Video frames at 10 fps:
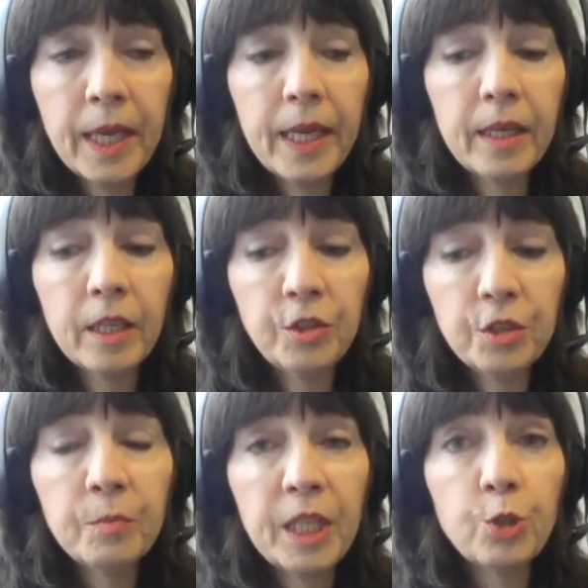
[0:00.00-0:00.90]
And I
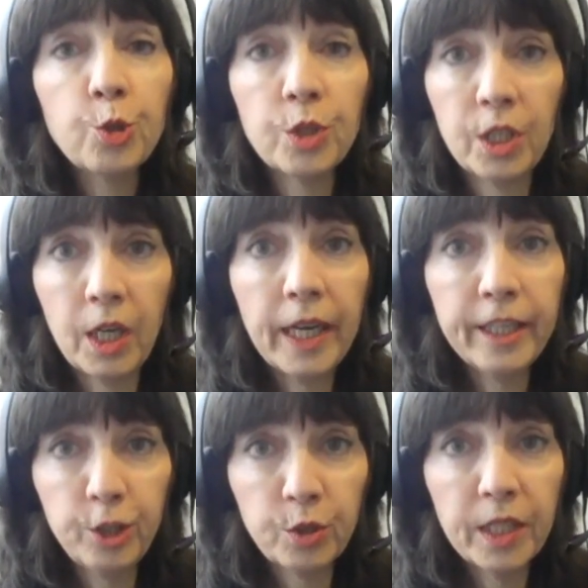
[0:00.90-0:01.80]
do make sure to
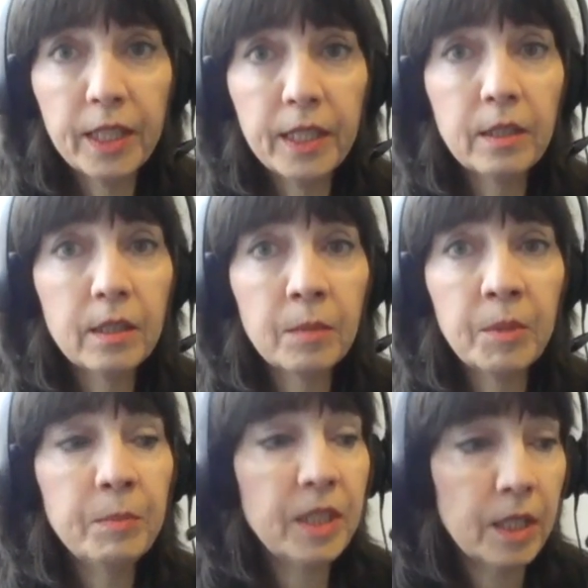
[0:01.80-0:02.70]
hydrate. I
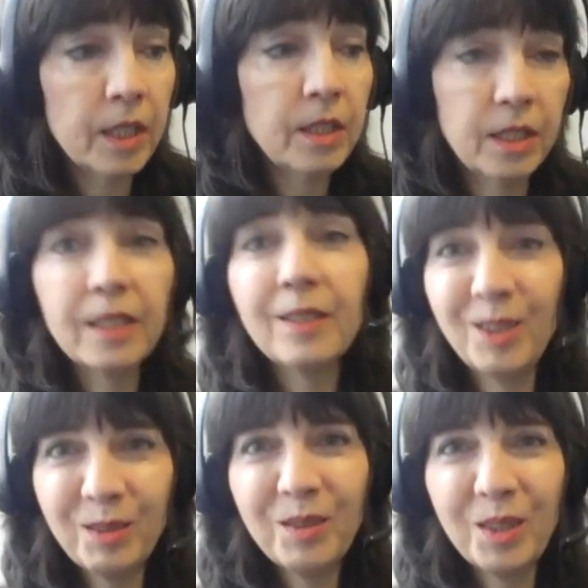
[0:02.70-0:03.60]
mean, besides, the
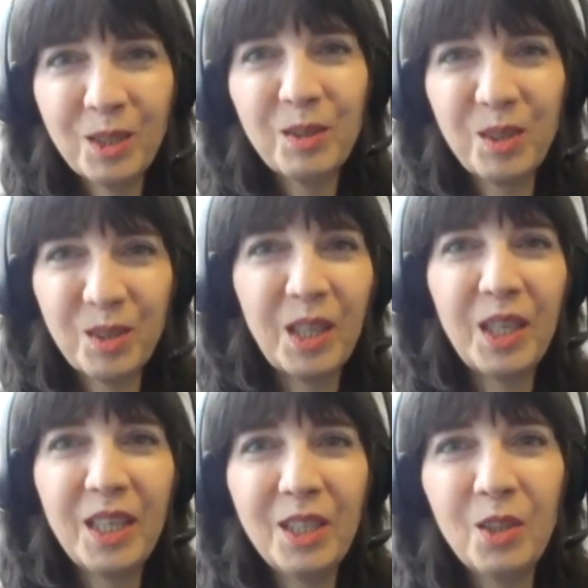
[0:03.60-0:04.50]

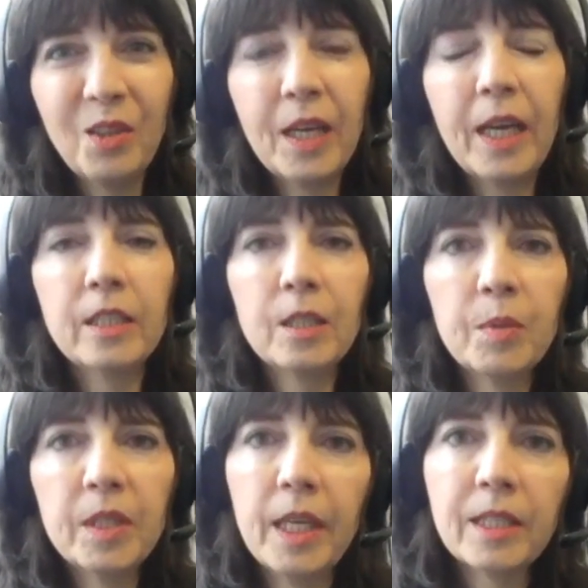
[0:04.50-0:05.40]
glutathione and all that to
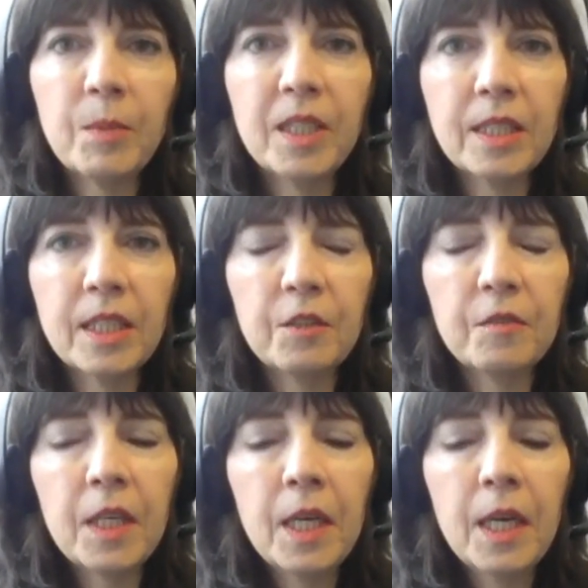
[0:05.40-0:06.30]
protect
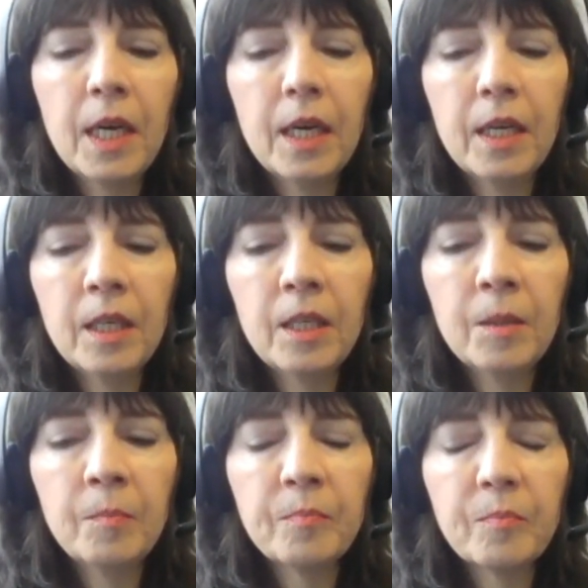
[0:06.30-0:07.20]
myself,
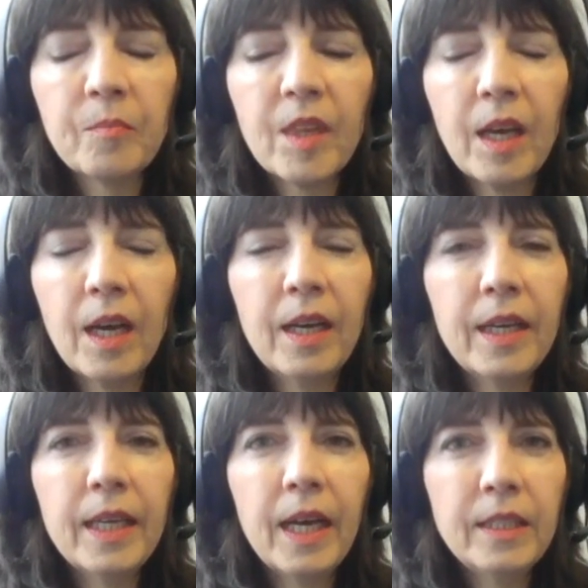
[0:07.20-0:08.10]
um,
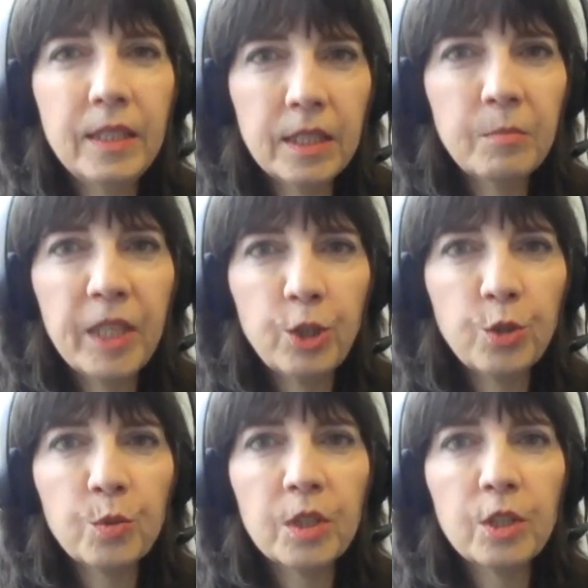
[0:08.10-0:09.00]
I did make
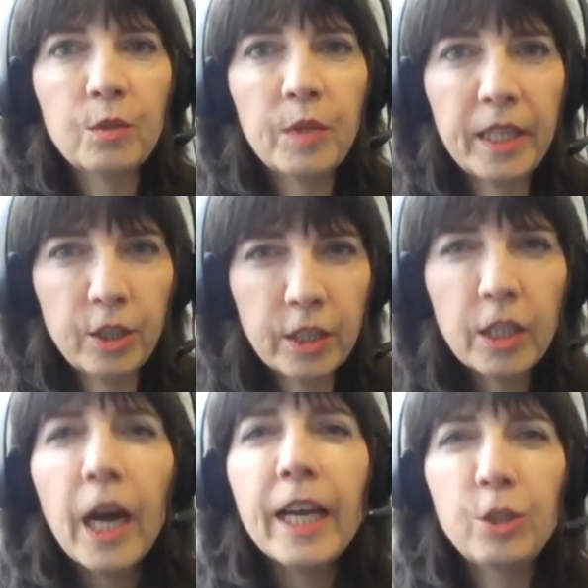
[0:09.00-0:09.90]
sure you
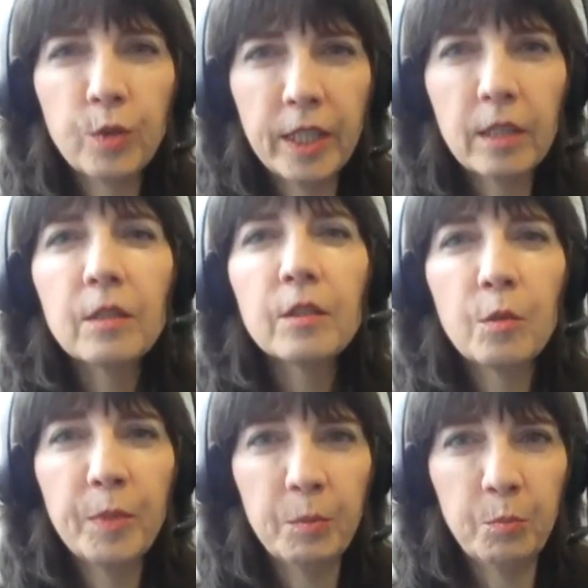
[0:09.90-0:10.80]
hydrate a
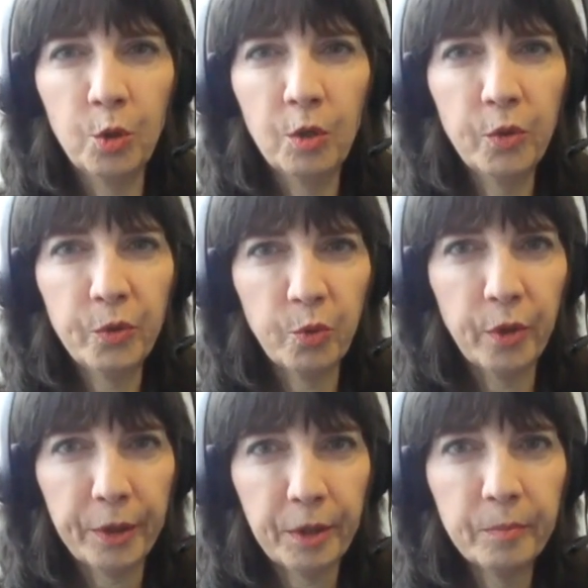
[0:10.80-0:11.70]
little bit more with
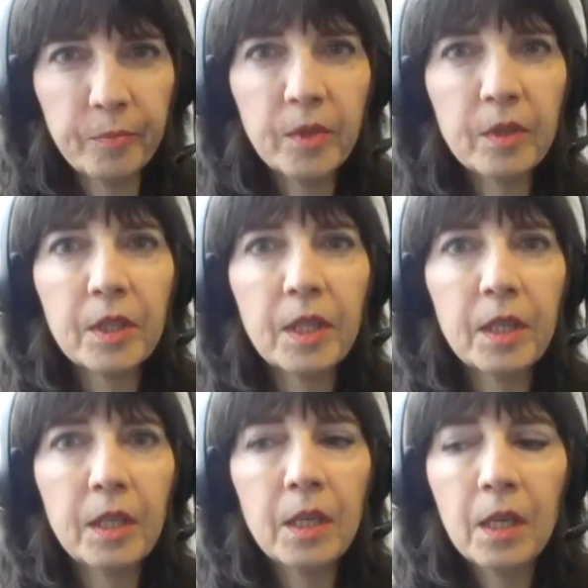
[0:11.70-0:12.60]
water.
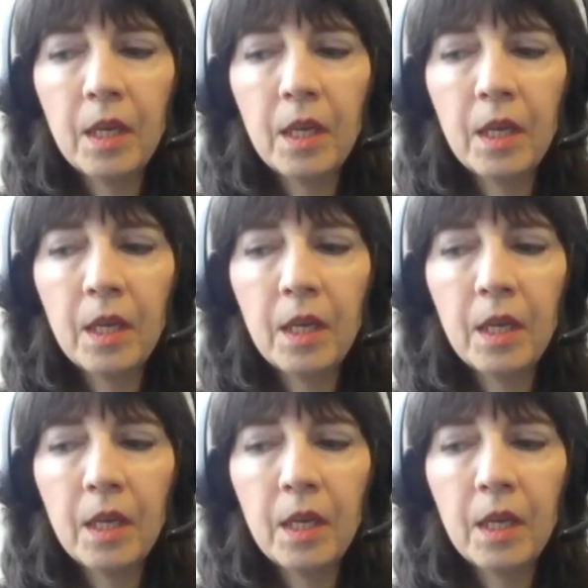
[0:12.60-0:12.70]
Okay.